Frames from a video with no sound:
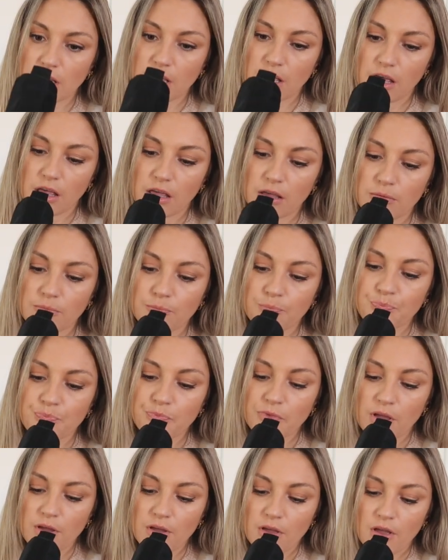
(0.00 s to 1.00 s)

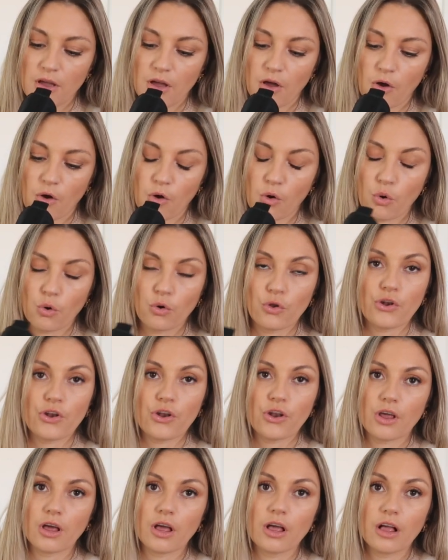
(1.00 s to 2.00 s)

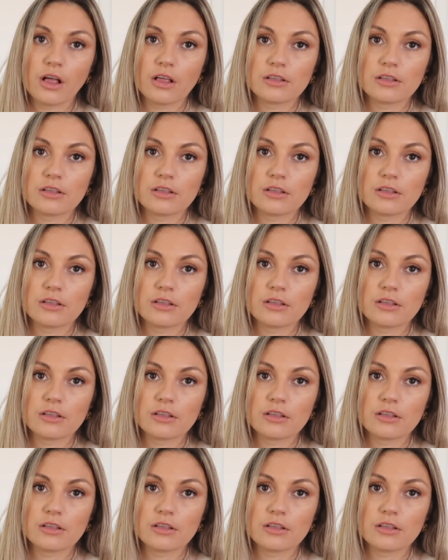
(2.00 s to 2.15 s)
on